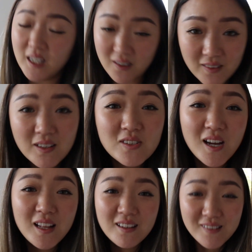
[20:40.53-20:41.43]
Even though
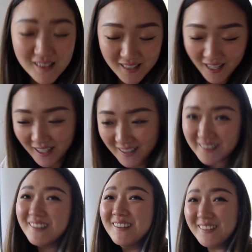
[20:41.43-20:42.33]
Charlie was sick,
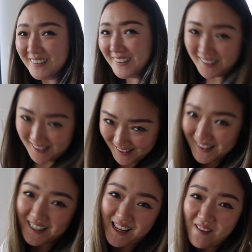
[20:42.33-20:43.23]

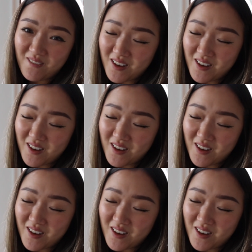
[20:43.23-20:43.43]
still have